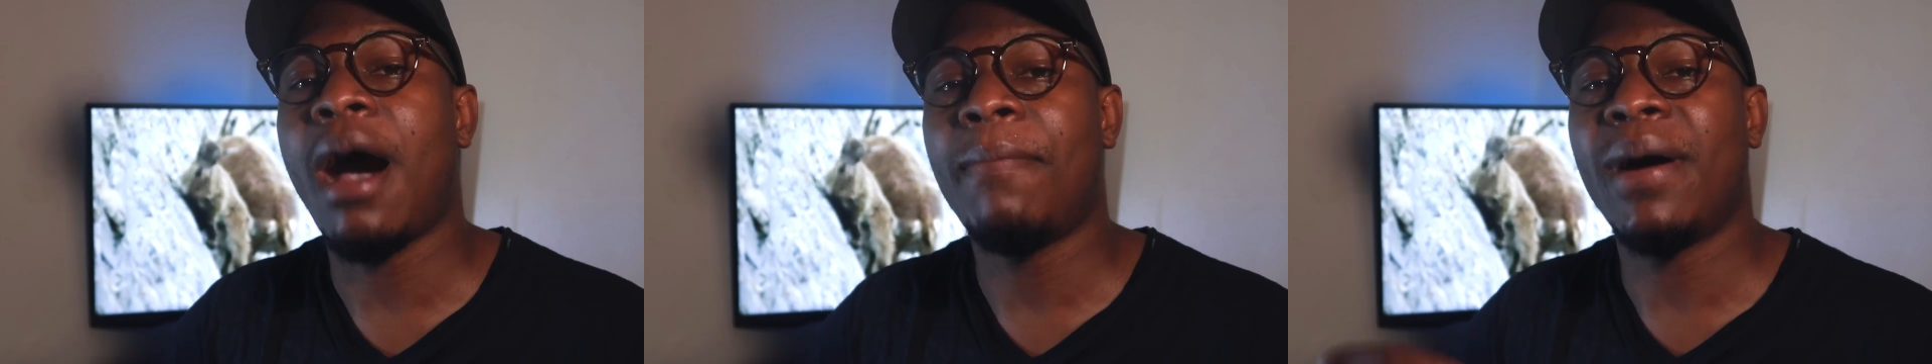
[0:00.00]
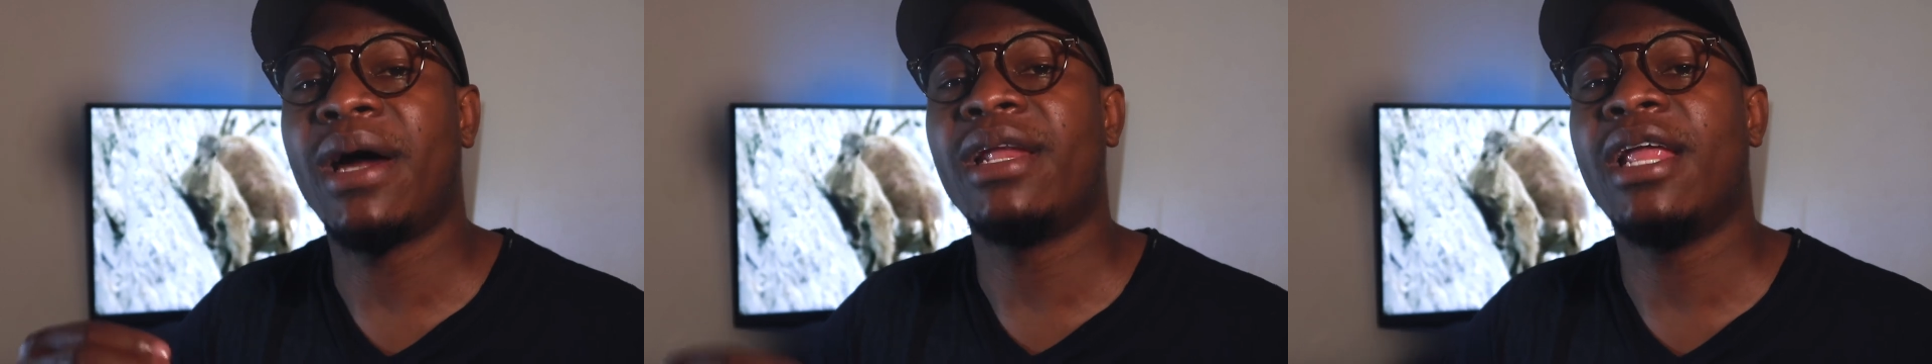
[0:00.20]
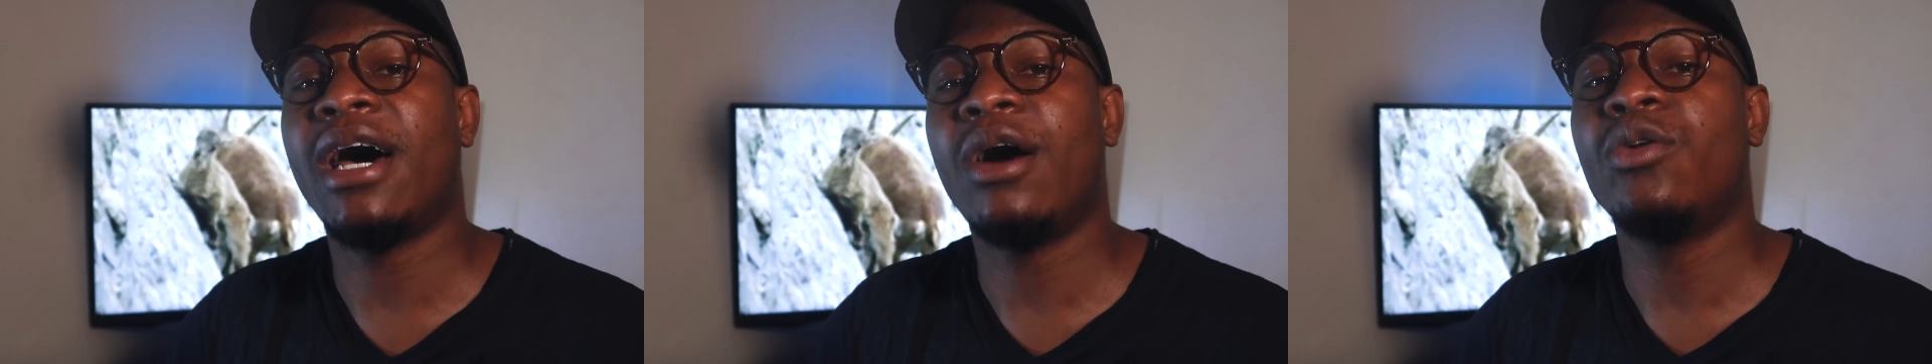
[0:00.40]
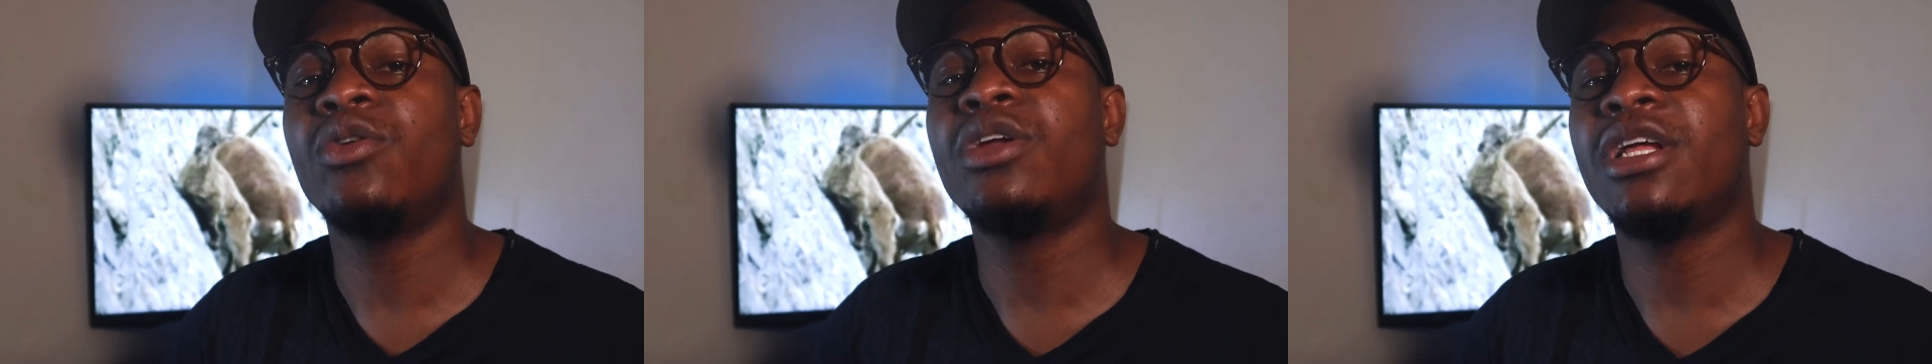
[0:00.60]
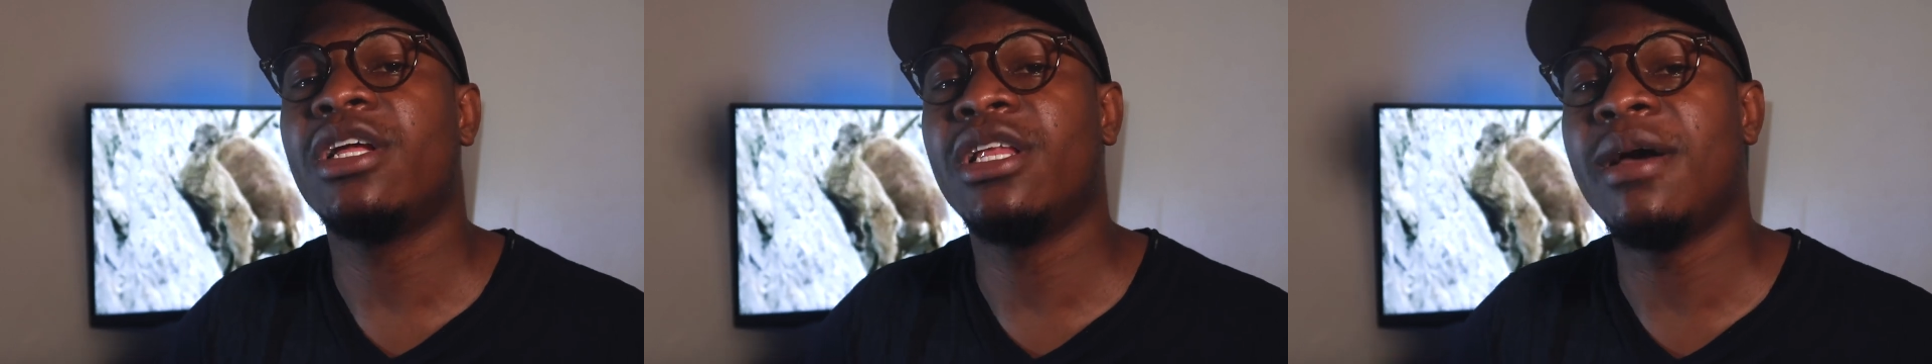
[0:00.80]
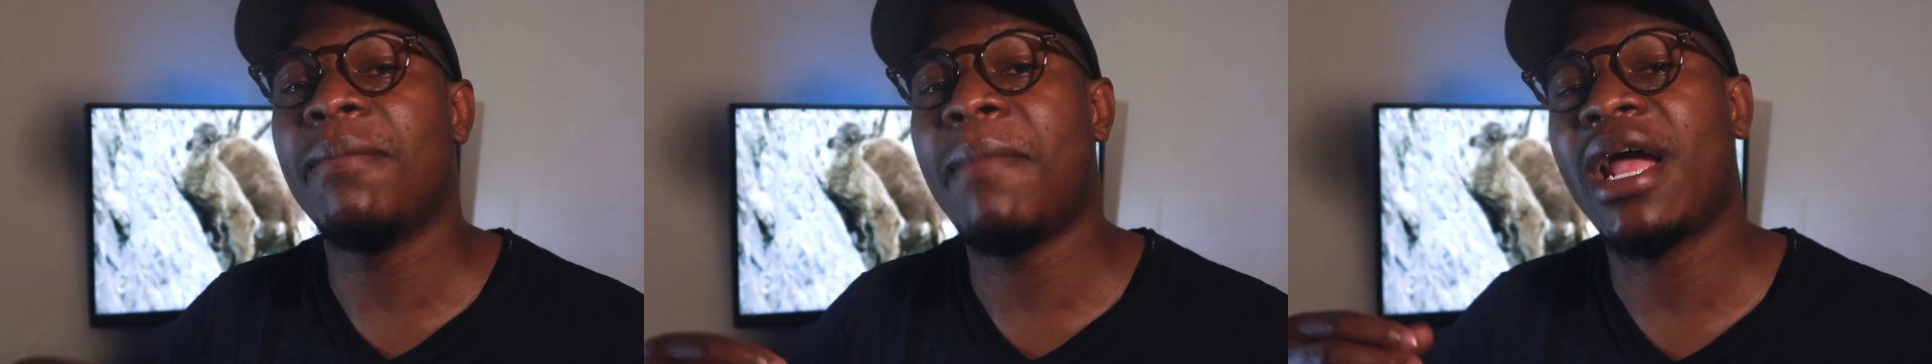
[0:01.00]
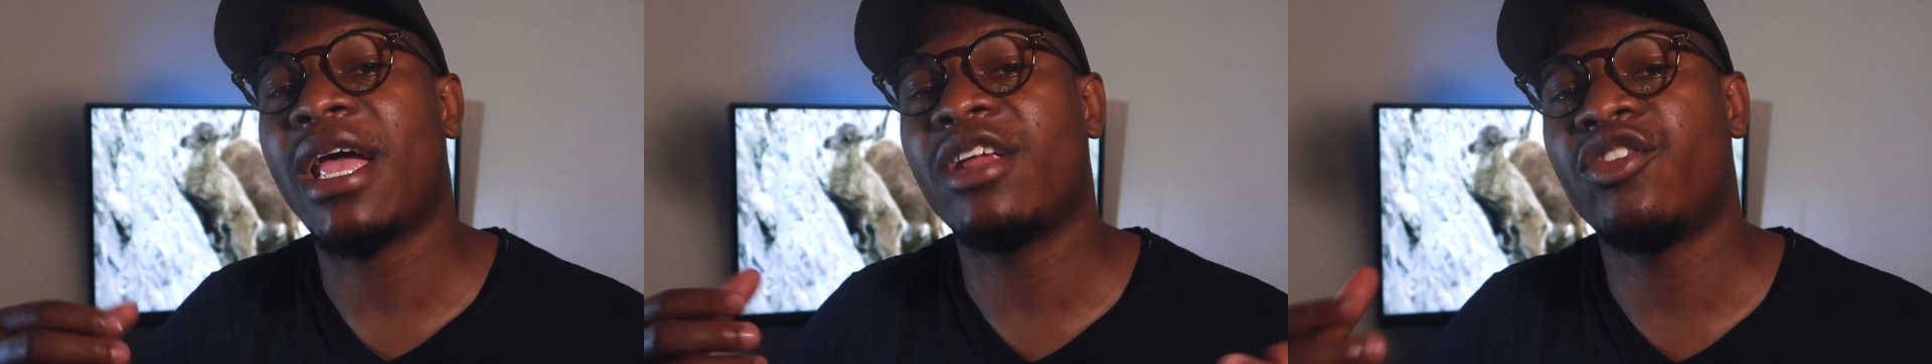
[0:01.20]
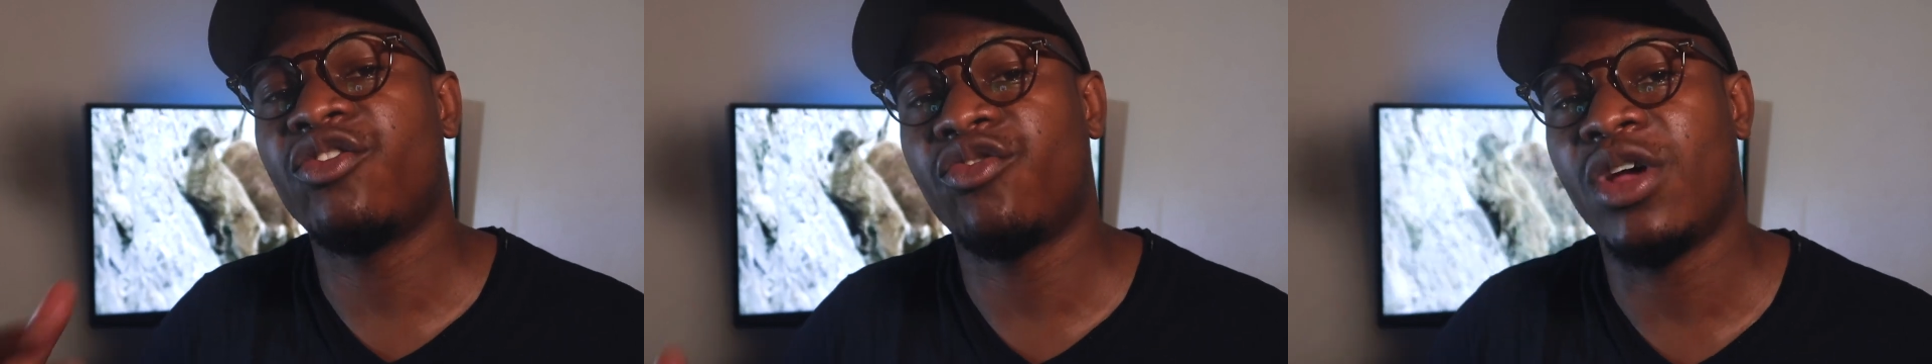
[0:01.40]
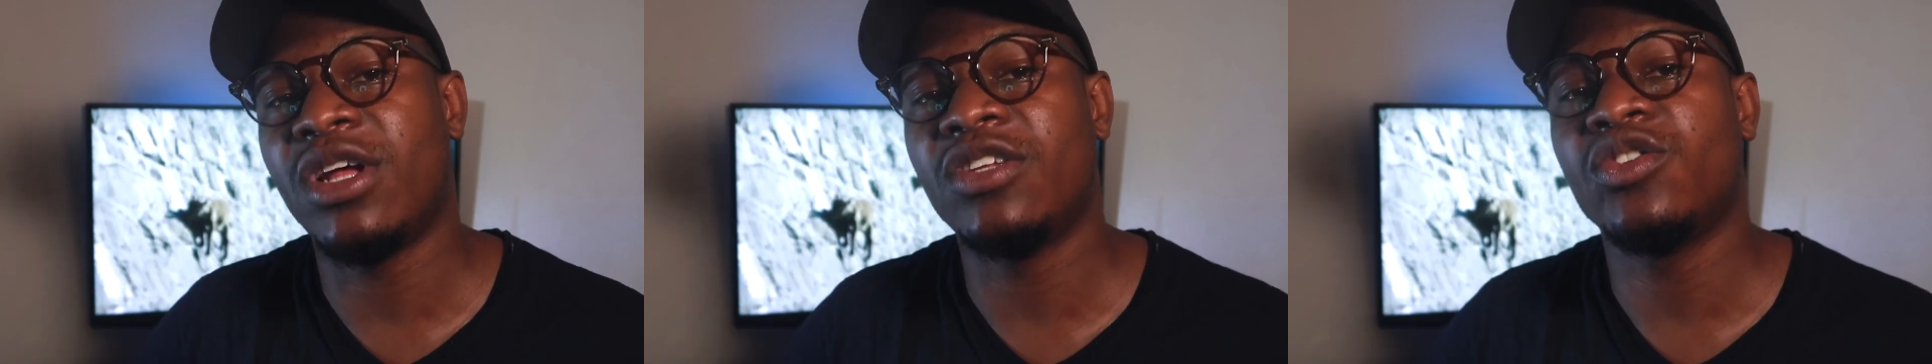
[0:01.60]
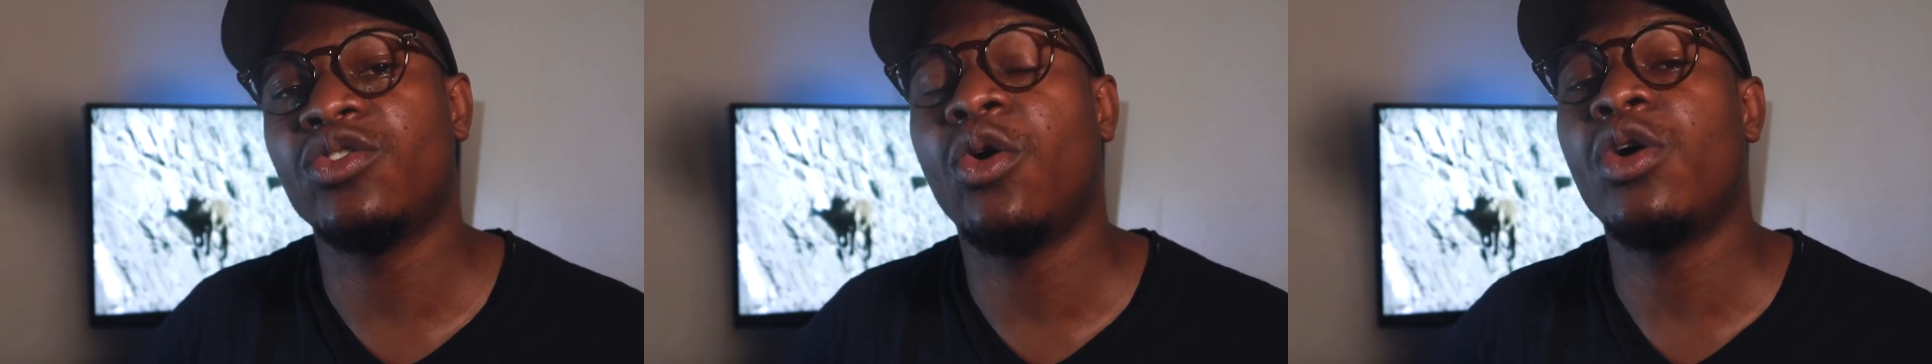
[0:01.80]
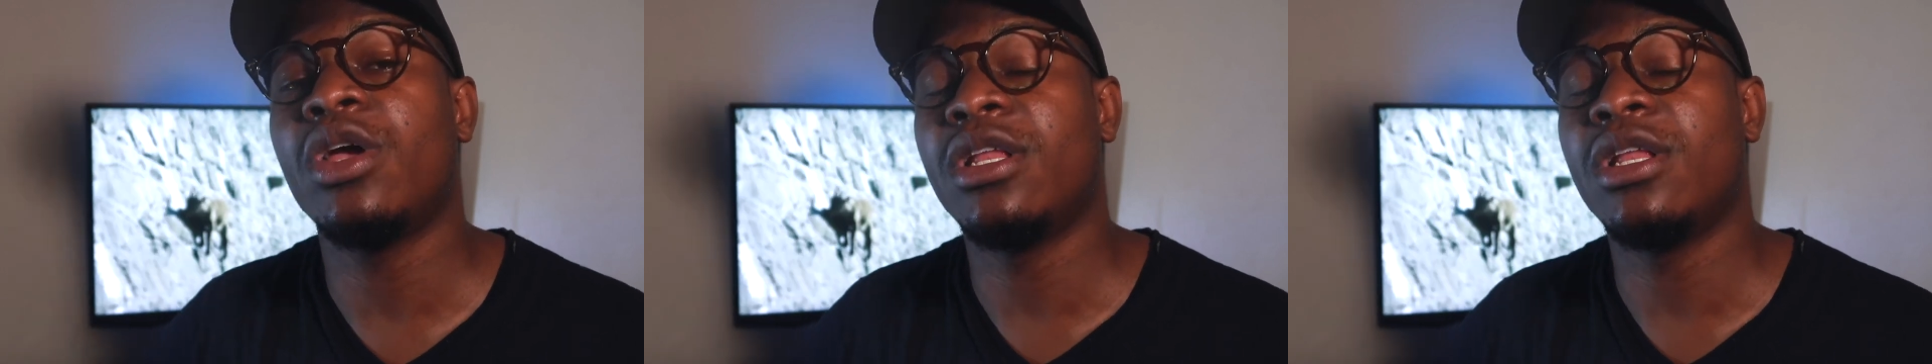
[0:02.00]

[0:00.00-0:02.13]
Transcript: up and down in the market trends